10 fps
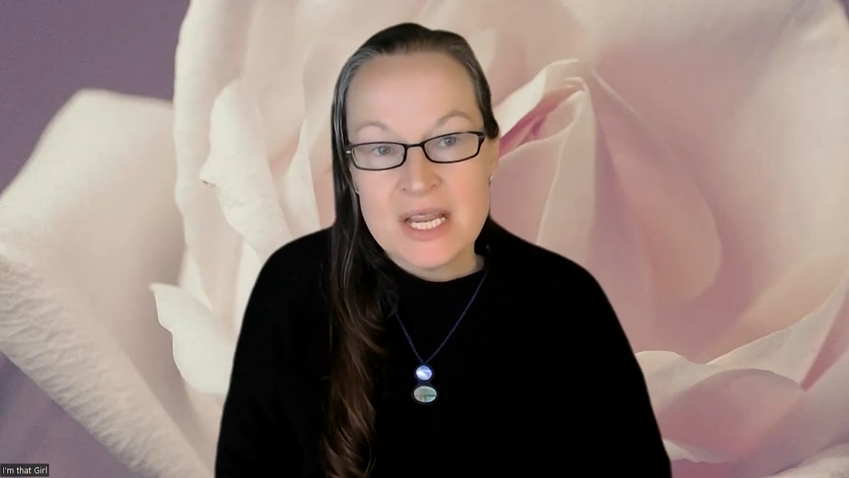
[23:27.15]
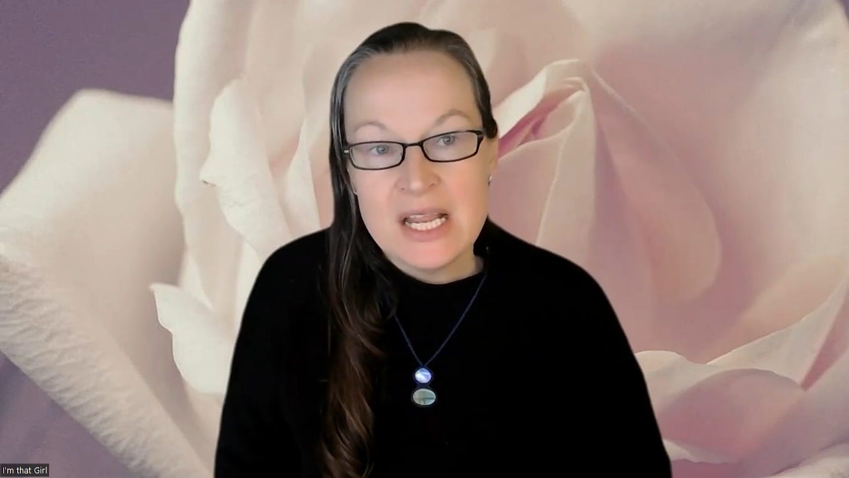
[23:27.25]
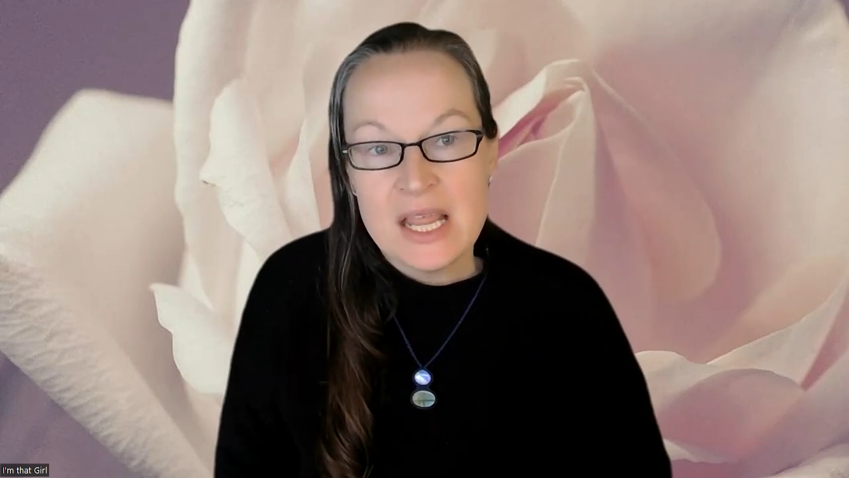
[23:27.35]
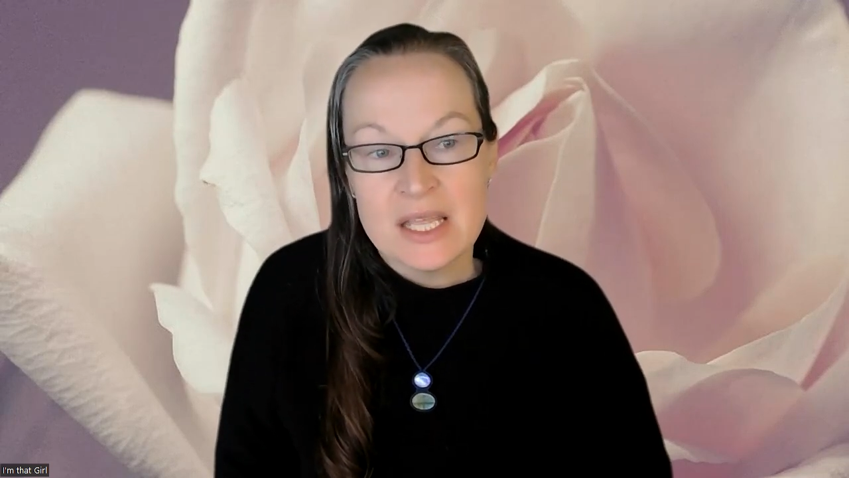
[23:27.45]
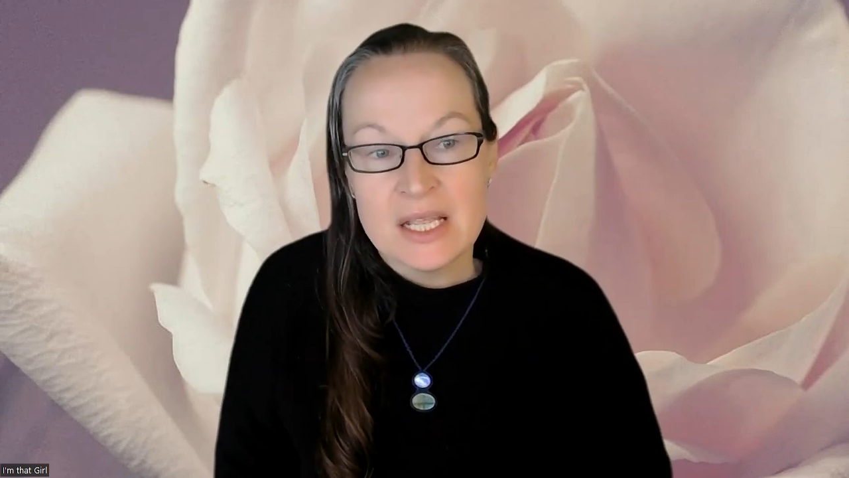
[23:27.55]

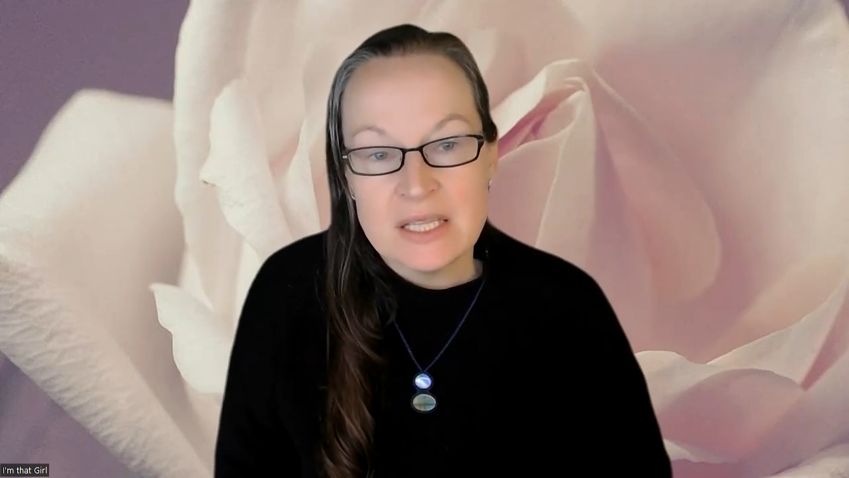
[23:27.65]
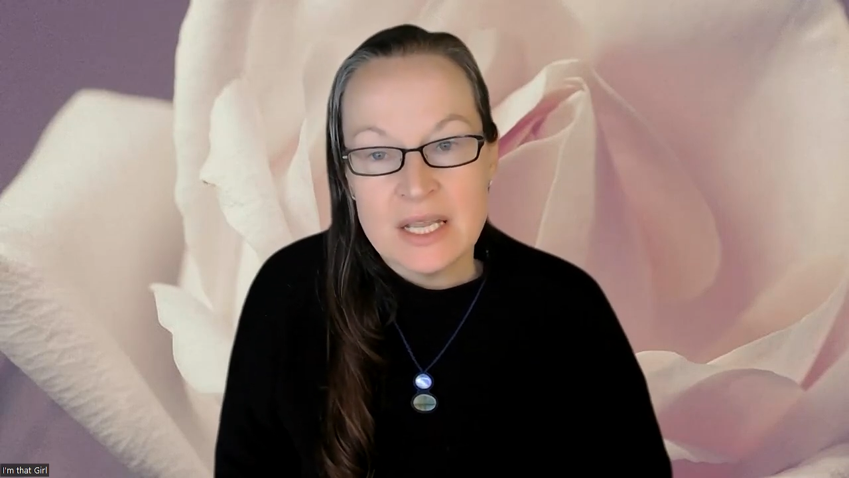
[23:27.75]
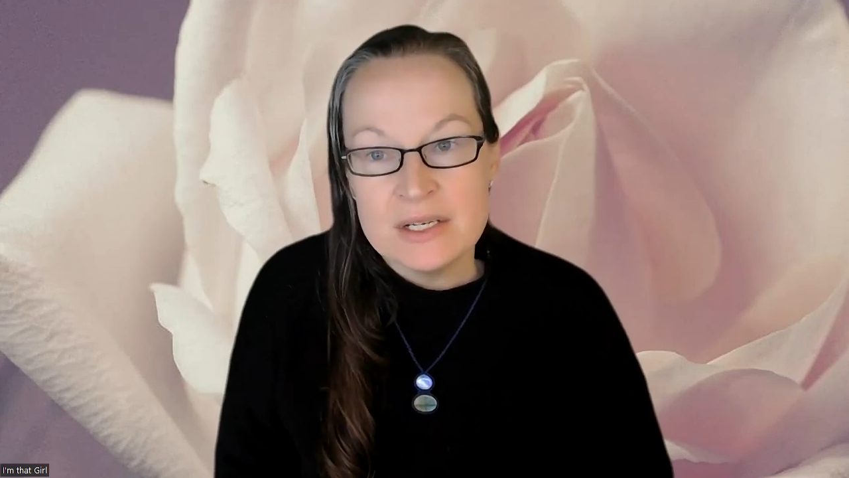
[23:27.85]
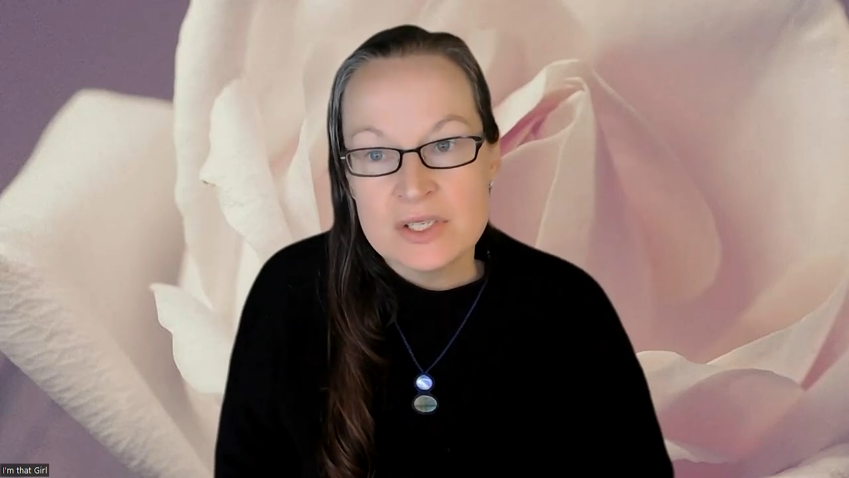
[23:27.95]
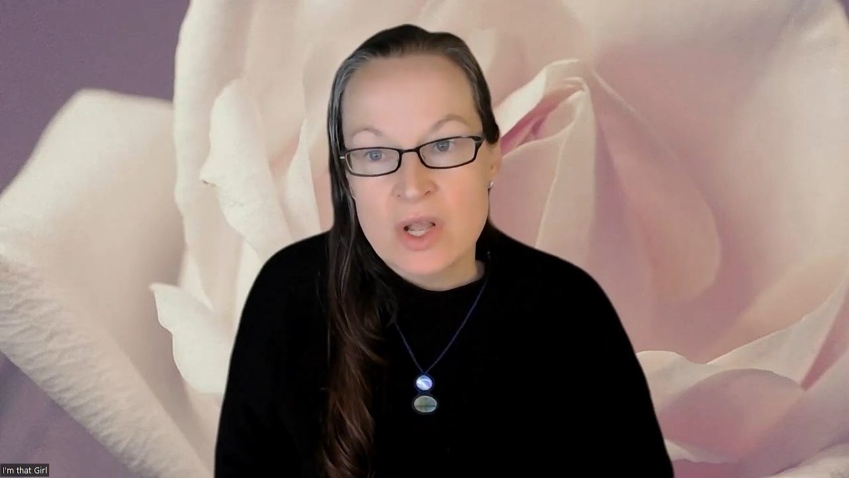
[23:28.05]
anything that
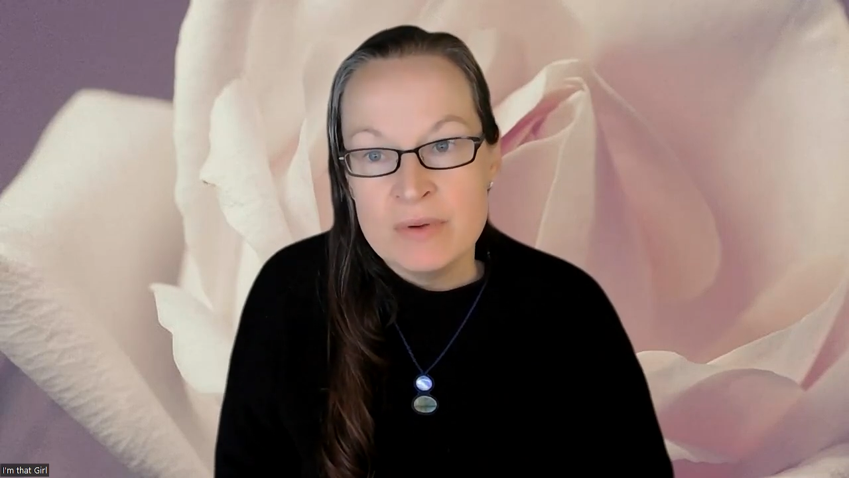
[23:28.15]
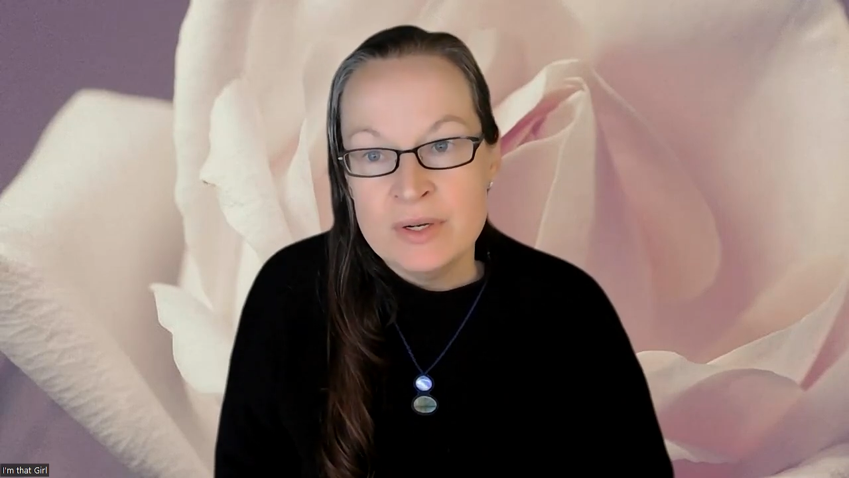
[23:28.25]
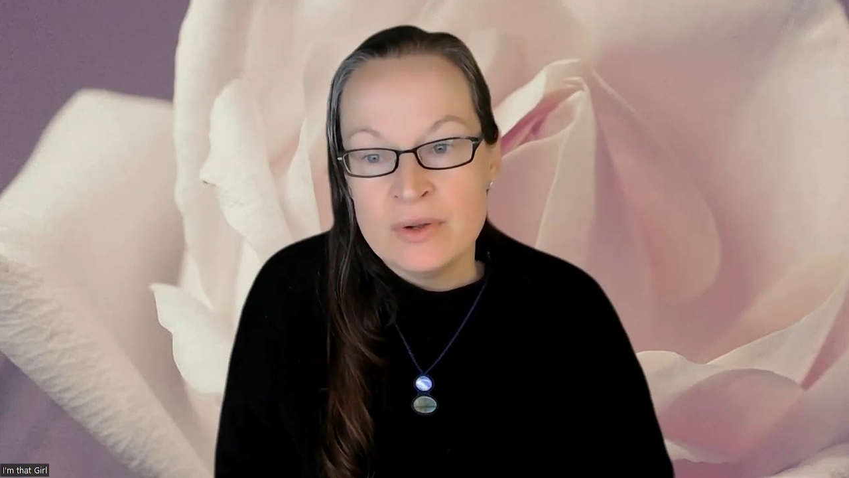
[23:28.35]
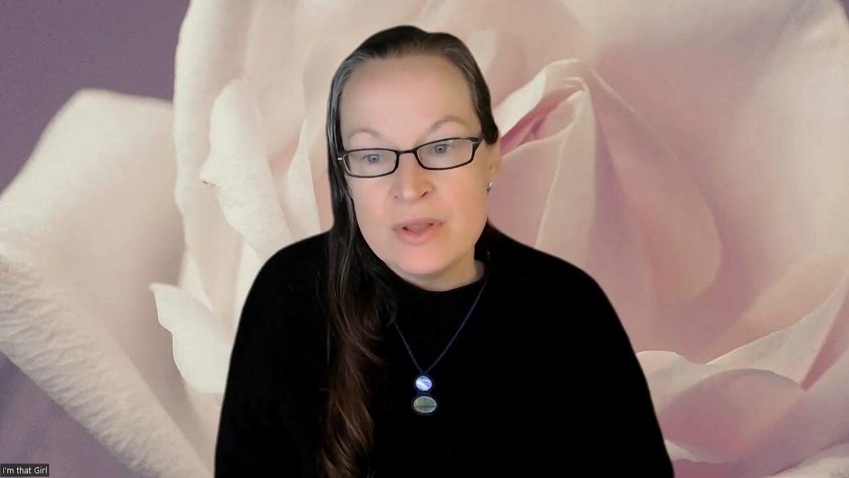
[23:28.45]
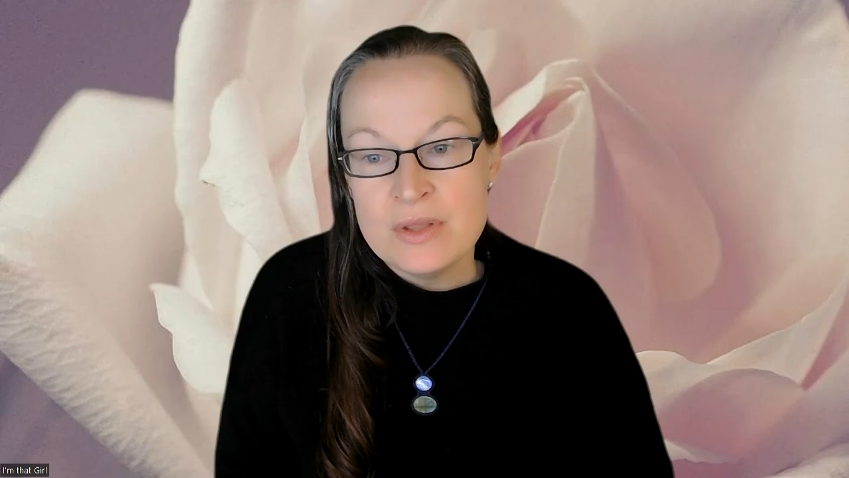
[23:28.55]
is going
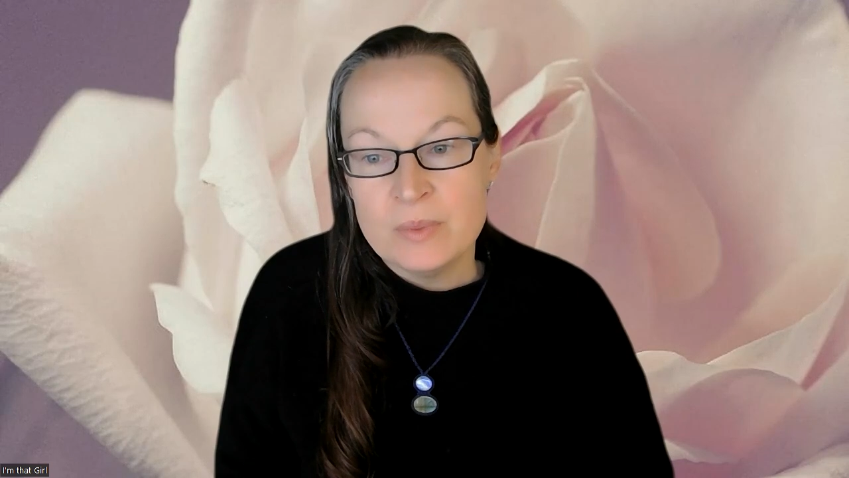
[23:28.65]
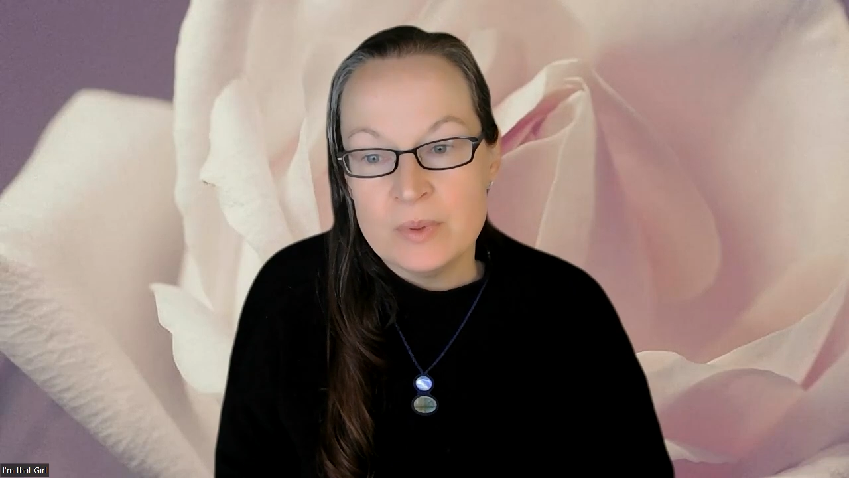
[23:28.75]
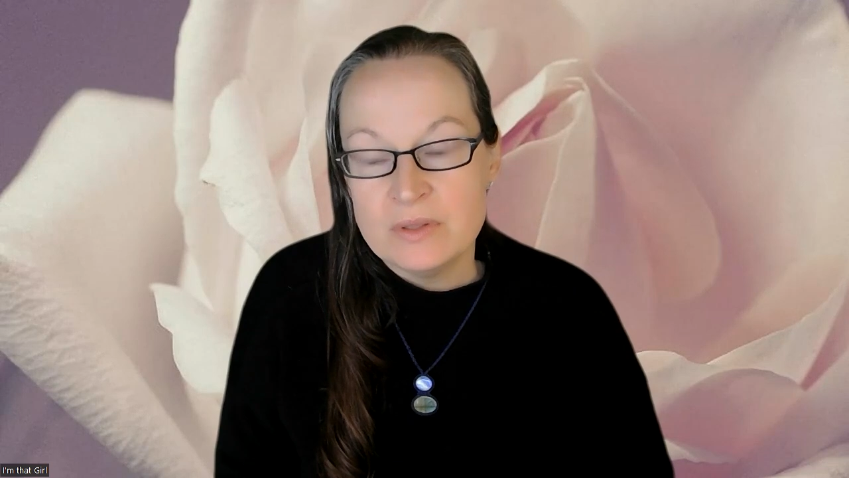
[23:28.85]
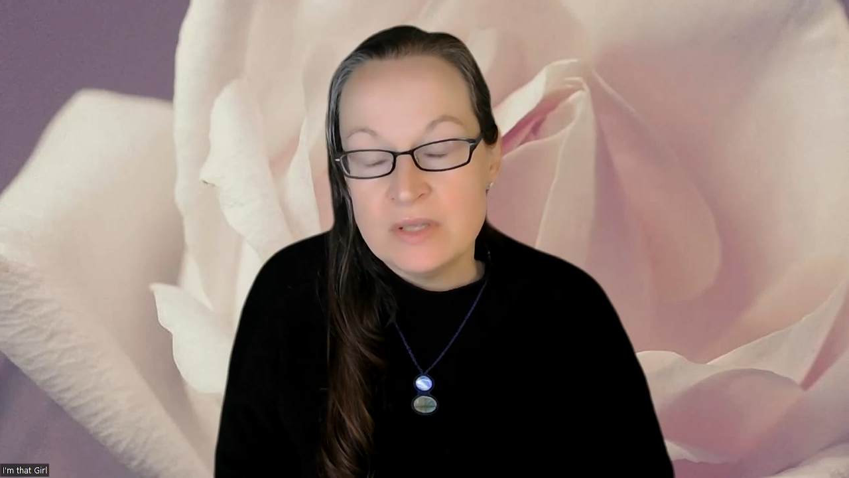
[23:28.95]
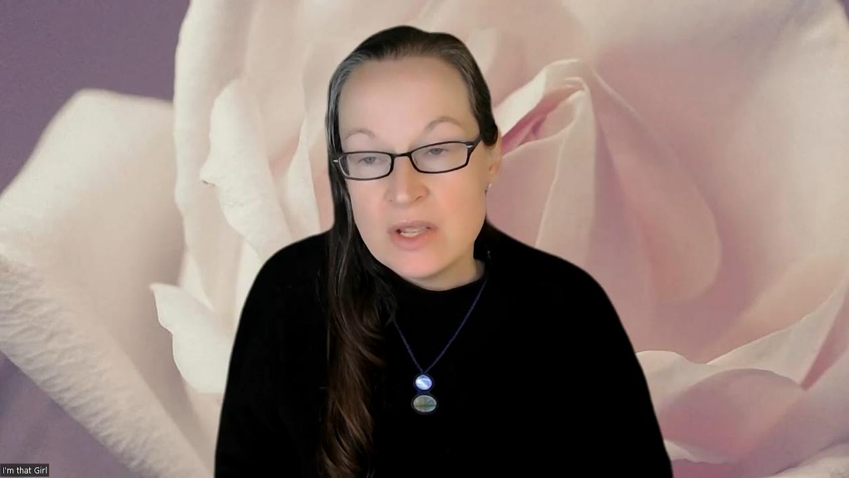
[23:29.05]
on in the
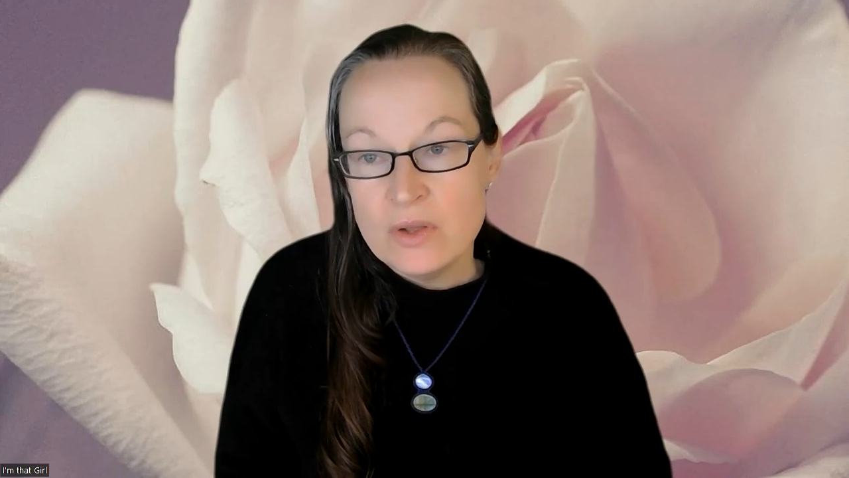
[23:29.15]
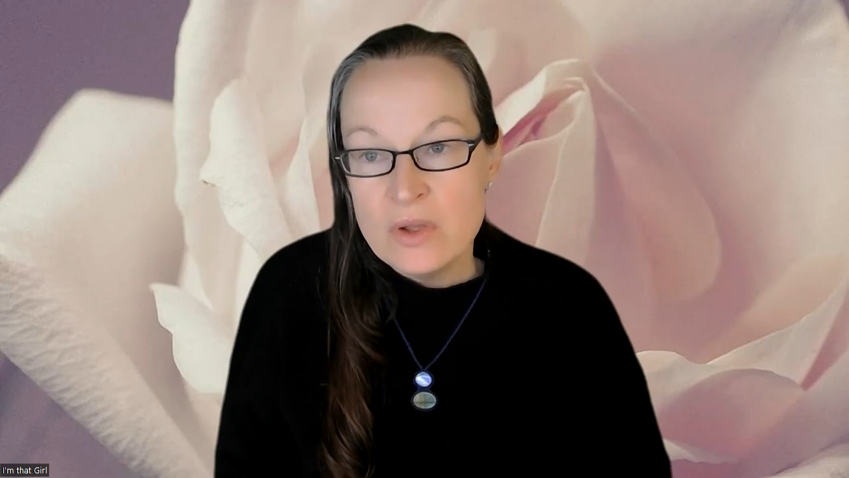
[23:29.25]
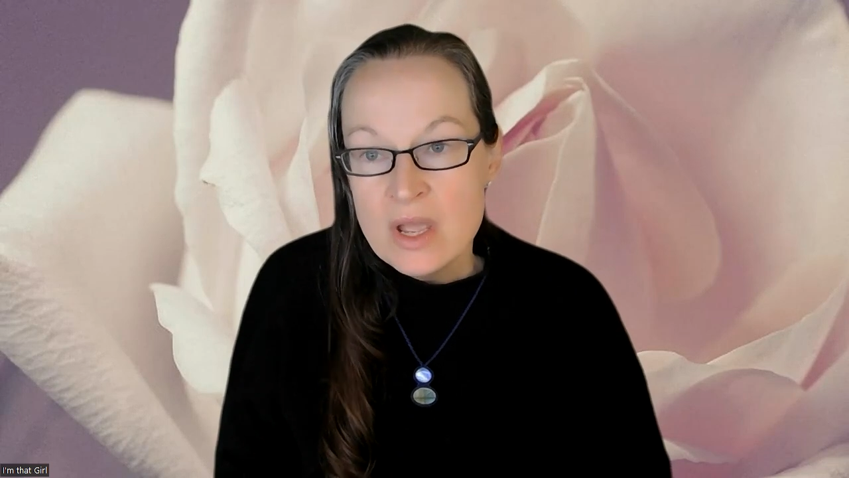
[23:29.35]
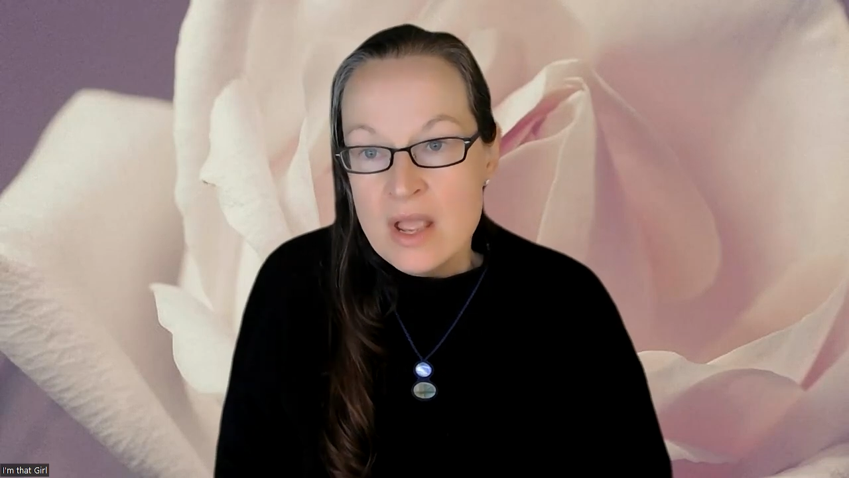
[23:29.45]
world that you